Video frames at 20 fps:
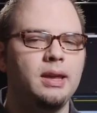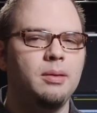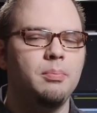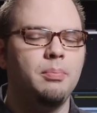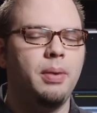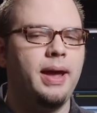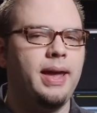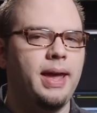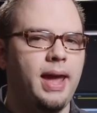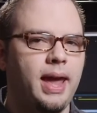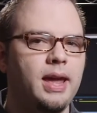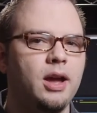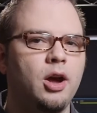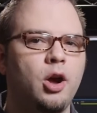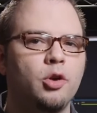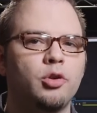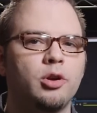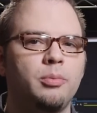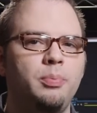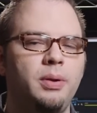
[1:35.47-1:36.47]
by
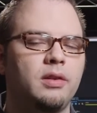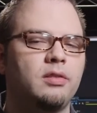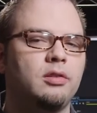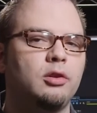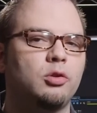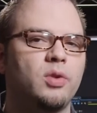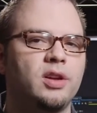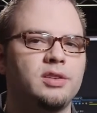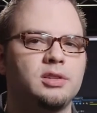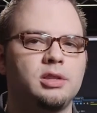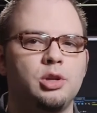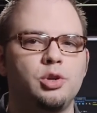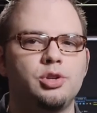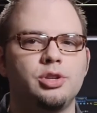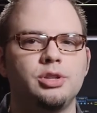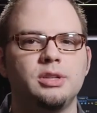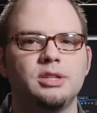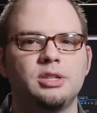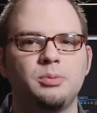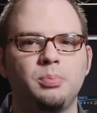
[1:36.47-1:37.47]
800 pixel
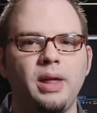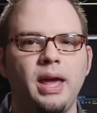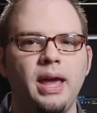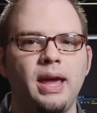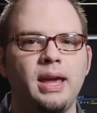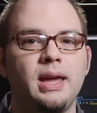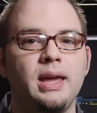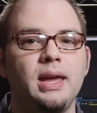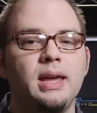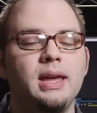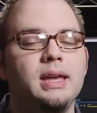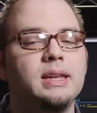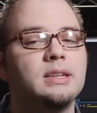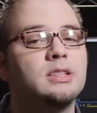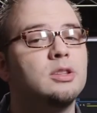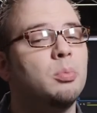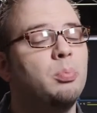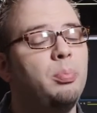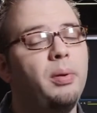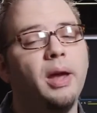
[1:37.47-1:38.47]
resolution display is
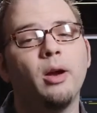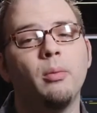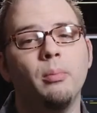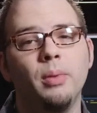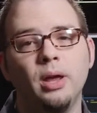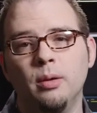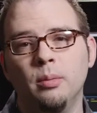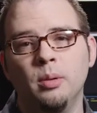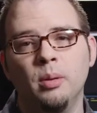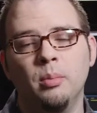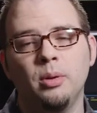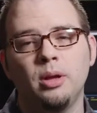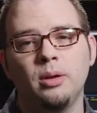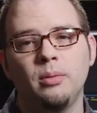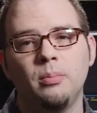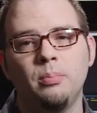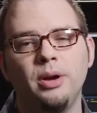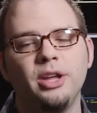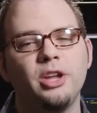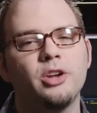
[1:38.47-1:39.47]
the bare minimum,
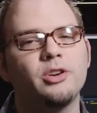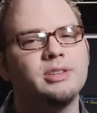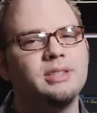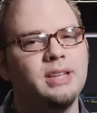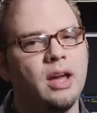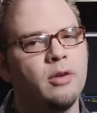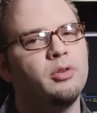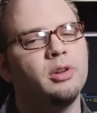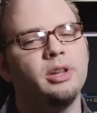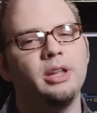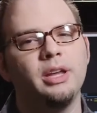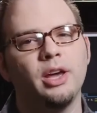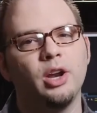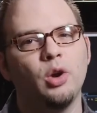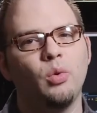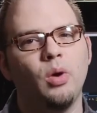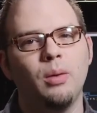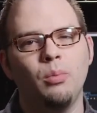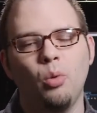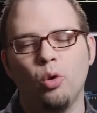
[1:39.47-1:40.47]
but you're definitely going to
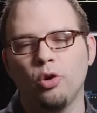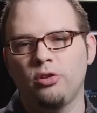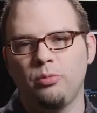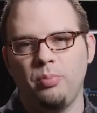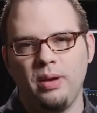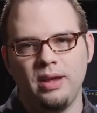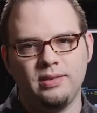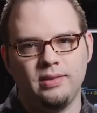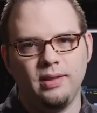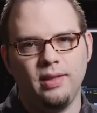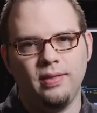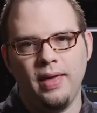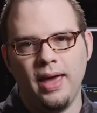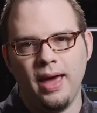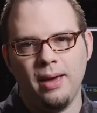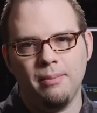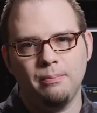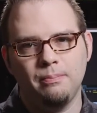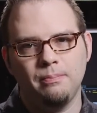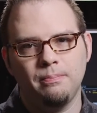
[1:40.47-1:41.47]
want more space than
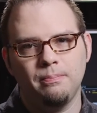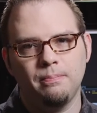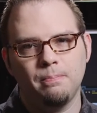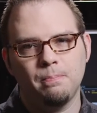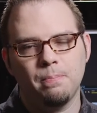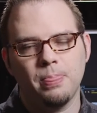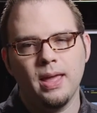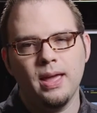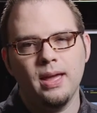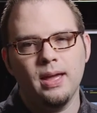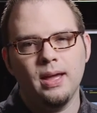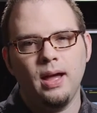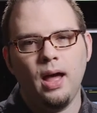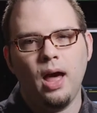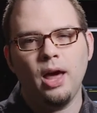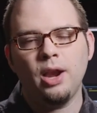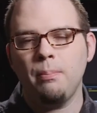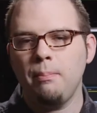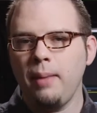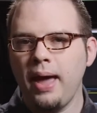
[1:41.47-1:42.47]
that.
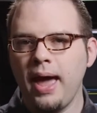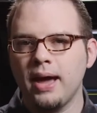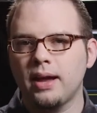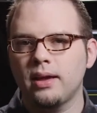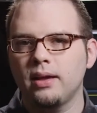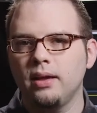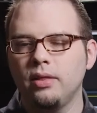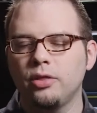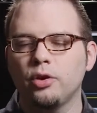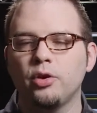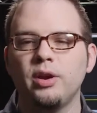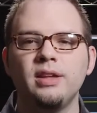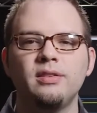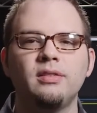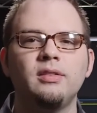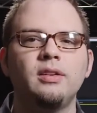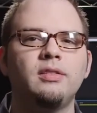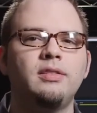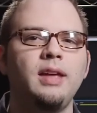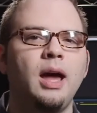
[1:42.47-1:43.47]
On a Mac, there
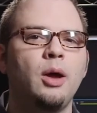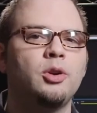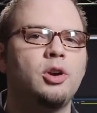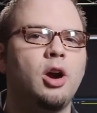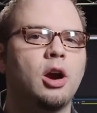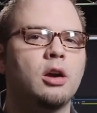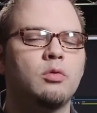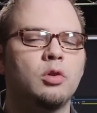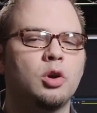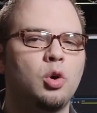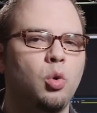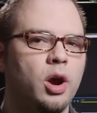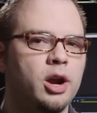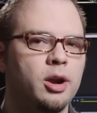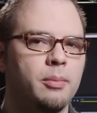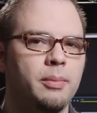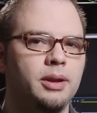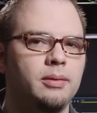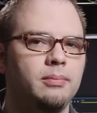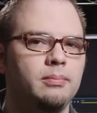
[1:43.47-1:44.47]
isn't a sound card
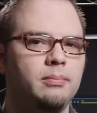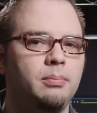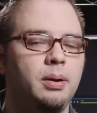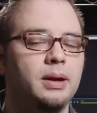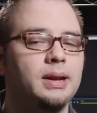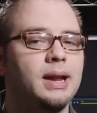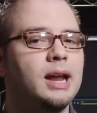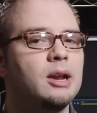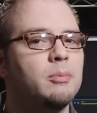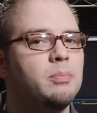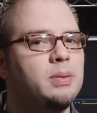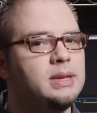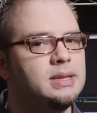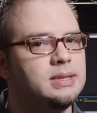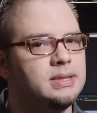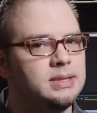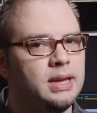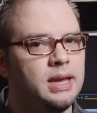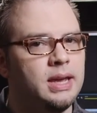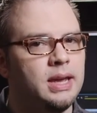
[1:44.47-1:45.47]
requirement, but on a
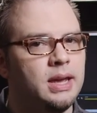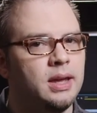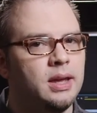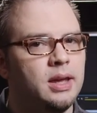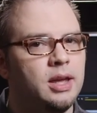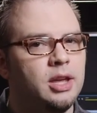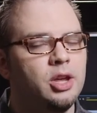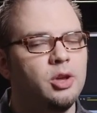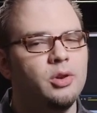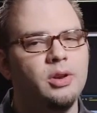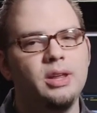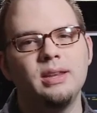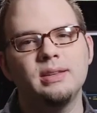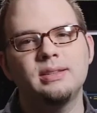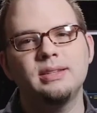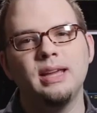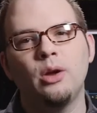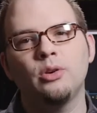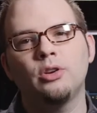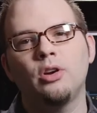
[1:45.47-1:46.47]
PC, you need a
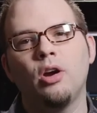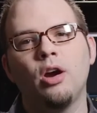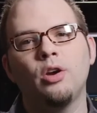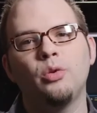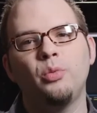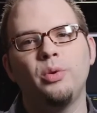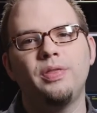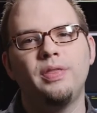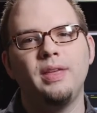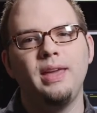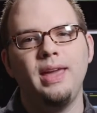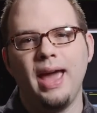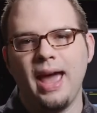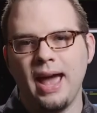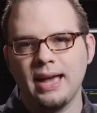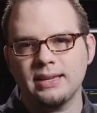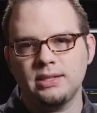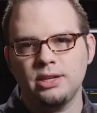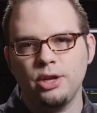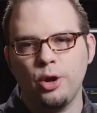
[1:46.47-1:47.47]
sound card with the
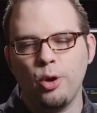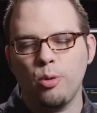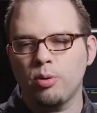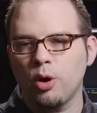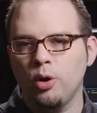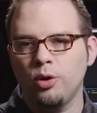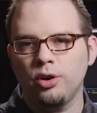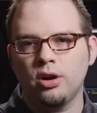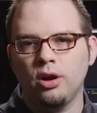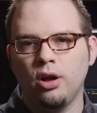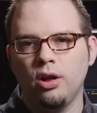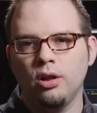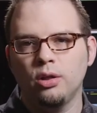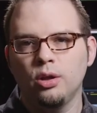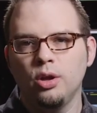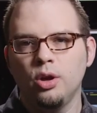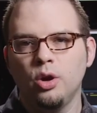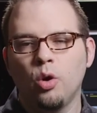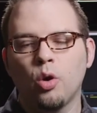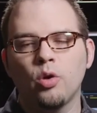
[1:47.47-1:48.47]
ASIO protocol
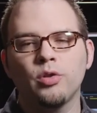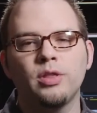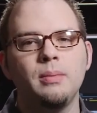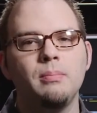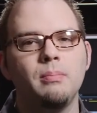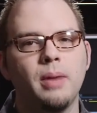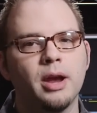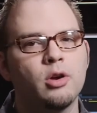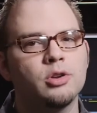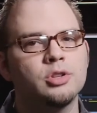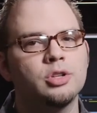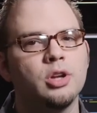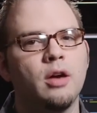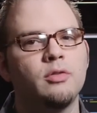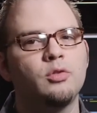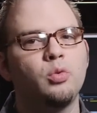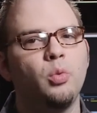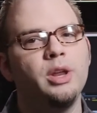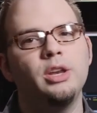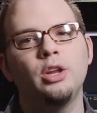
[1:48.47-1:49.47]
or the
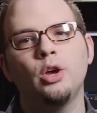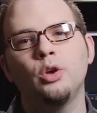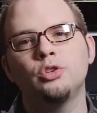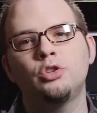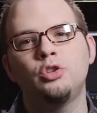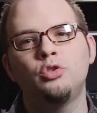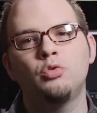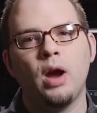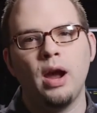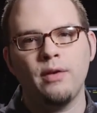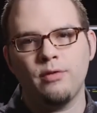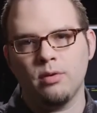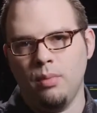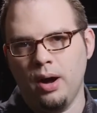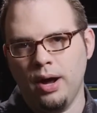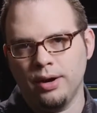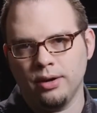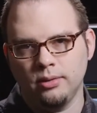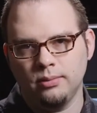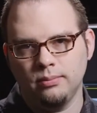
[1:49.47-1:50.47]
Microsoft Windows driver
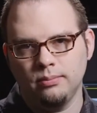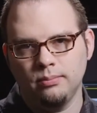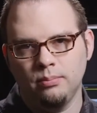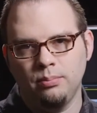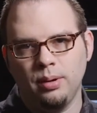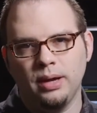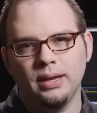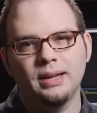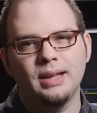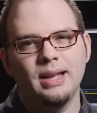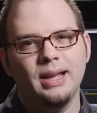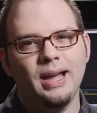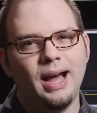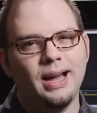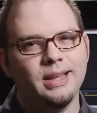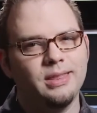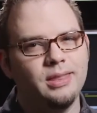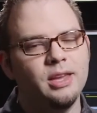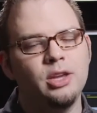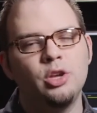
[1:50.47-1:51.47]
model, but
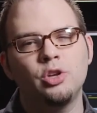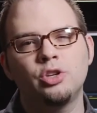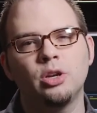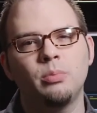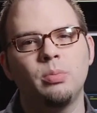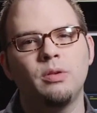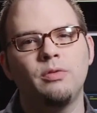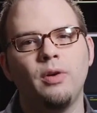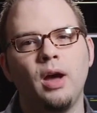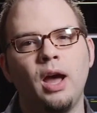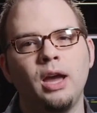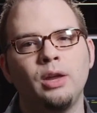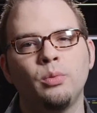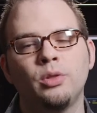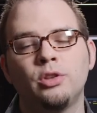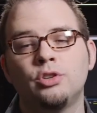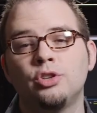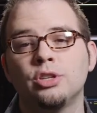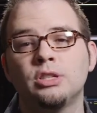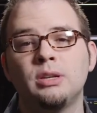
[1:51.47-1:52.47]
I think you should be fine
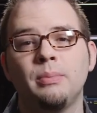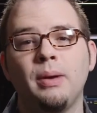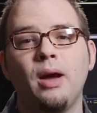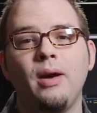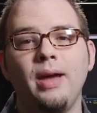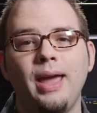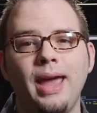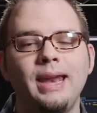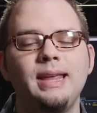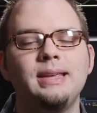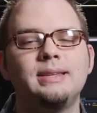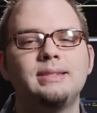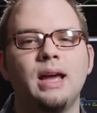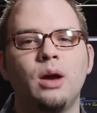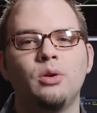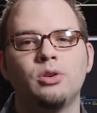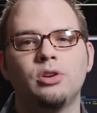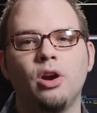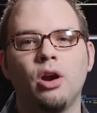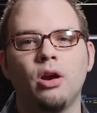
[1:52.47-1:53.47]
with just about any
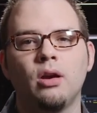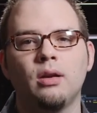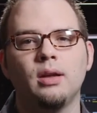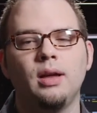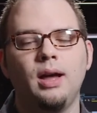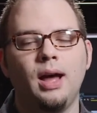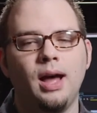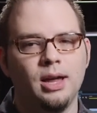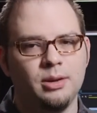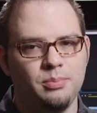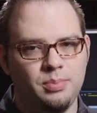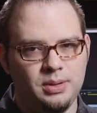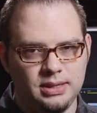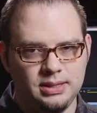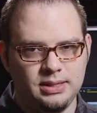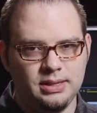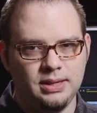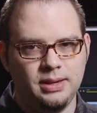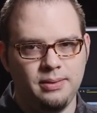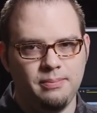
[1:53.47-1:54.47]
sound card on
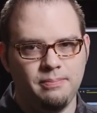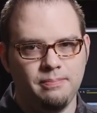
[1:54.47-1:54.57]
PC.